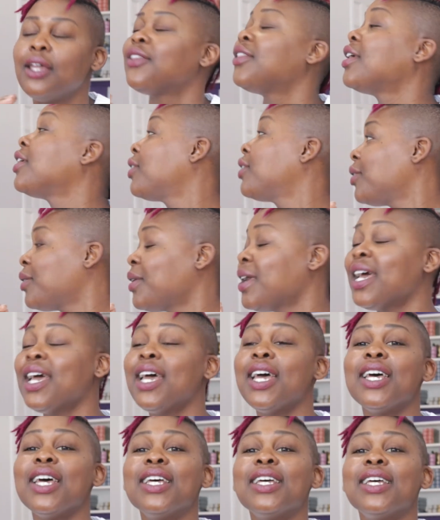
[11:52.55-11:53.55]
Thank you.
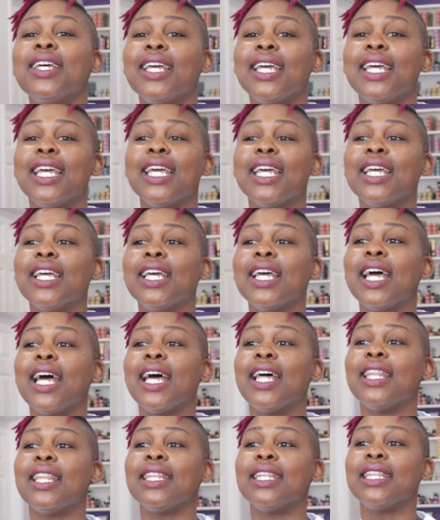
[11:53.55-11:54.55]

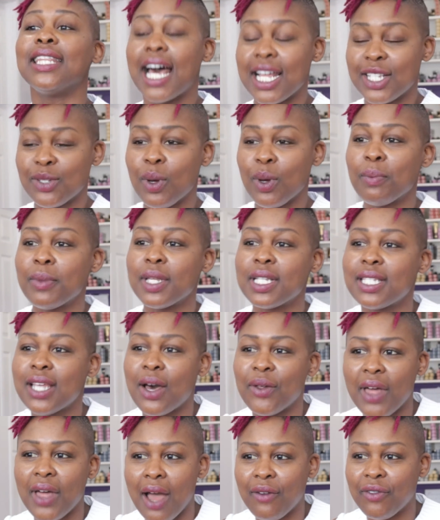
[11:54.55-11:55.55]
That's what Miss
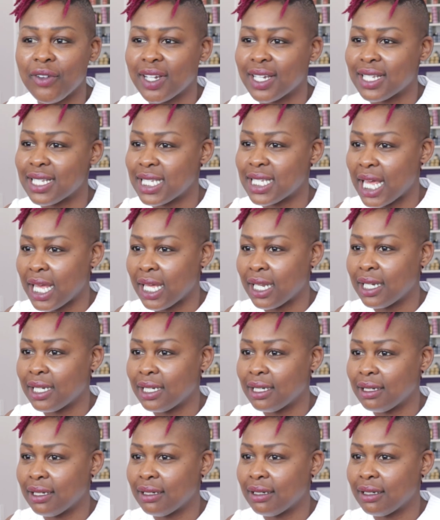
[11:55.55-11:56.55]
South Africa said
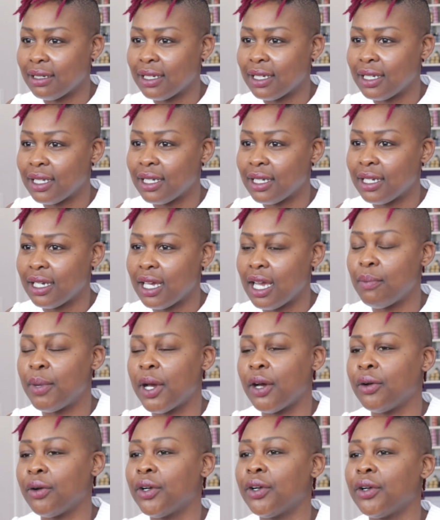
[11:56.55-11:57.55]

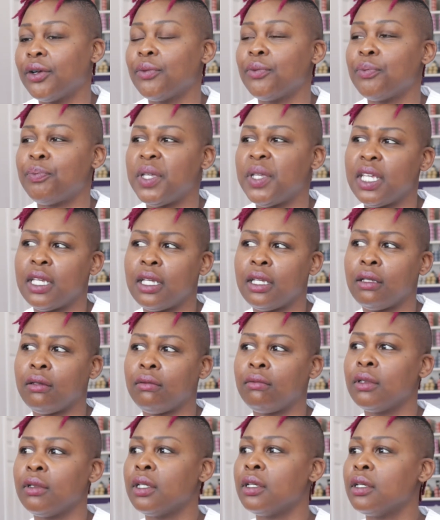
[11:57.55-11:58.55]
about her
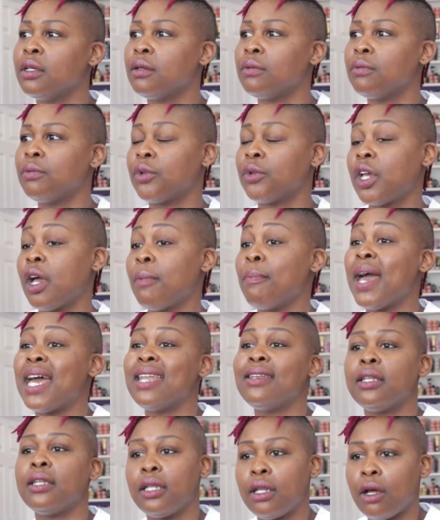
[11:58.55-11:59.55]
being
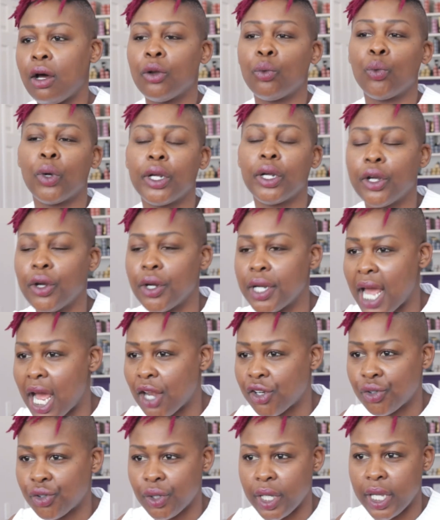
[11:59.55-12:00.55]
commended on wearing her natural